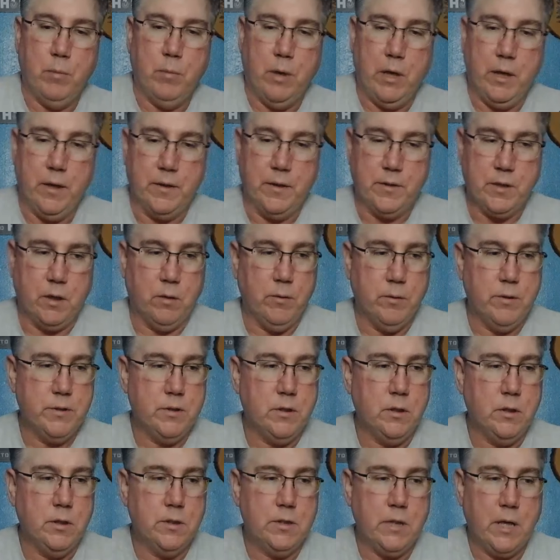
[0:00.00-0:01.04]
But it's always
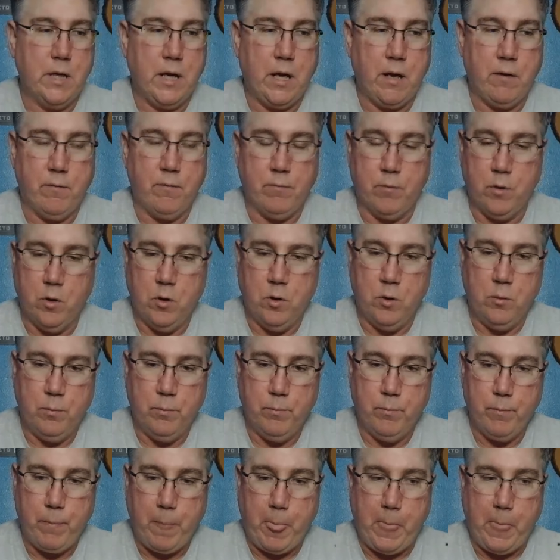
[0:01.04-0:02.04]
good to have rope